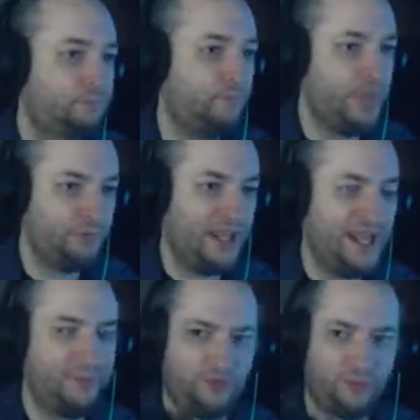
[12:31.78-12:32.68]
Guess what
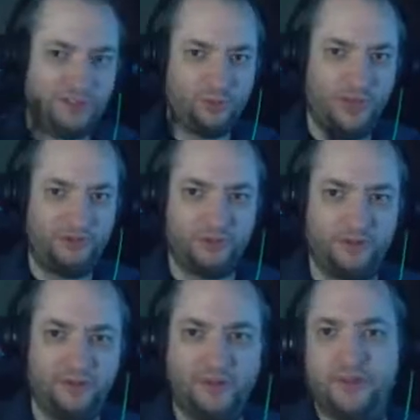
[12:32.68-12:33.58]
happens when quests are
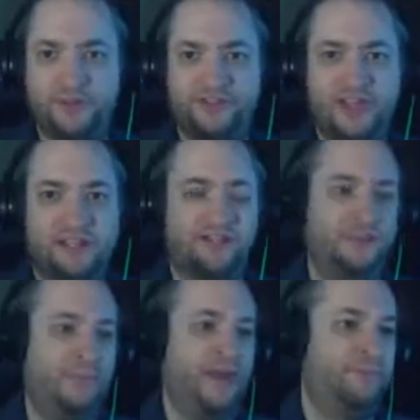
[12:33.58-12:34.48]
on other sides of
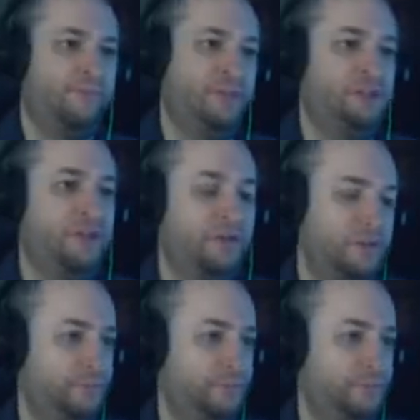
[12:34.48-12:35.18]
the map from each other.